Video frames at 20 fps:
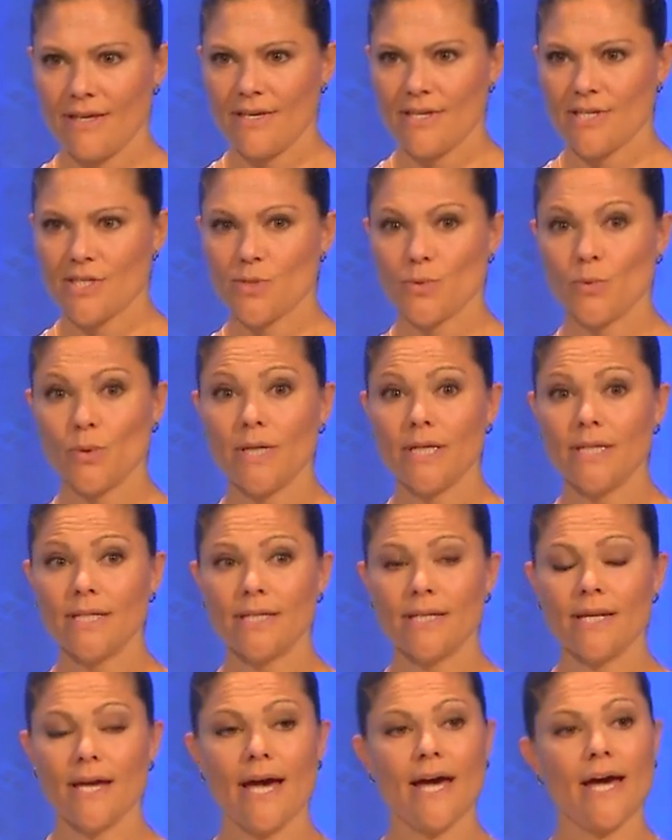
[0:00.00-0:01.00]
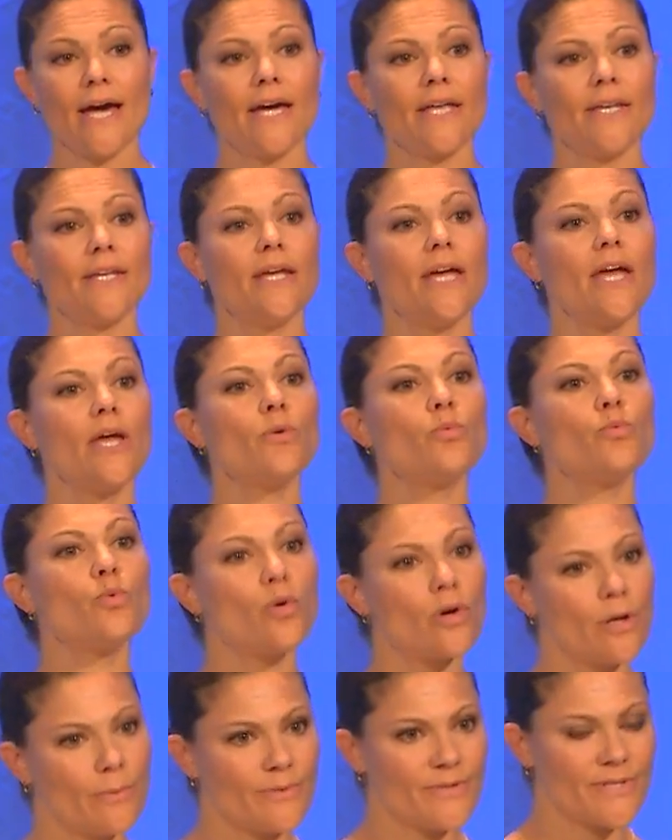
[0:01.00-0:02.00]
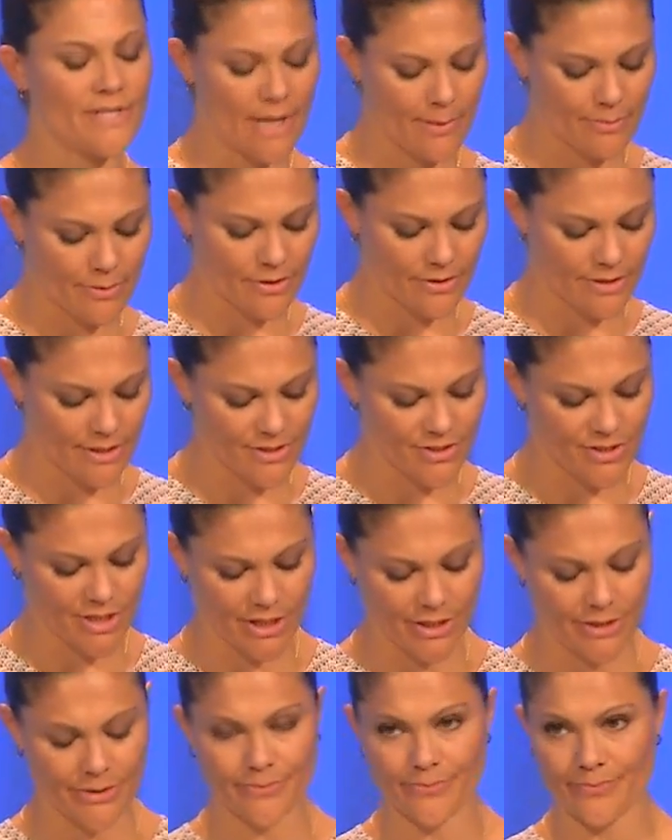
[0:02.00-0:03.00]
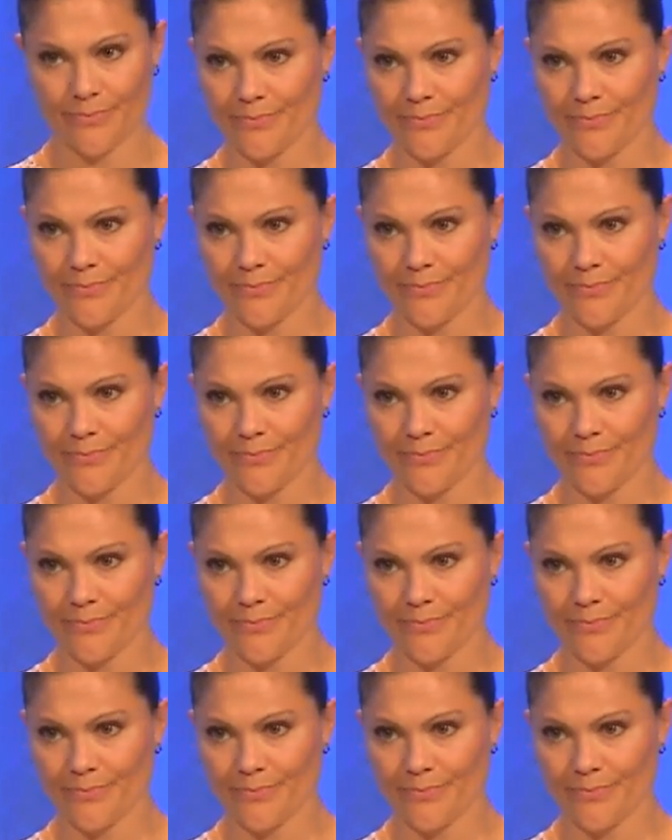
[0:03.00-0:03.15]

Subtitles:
Sweden had a warm summer this year.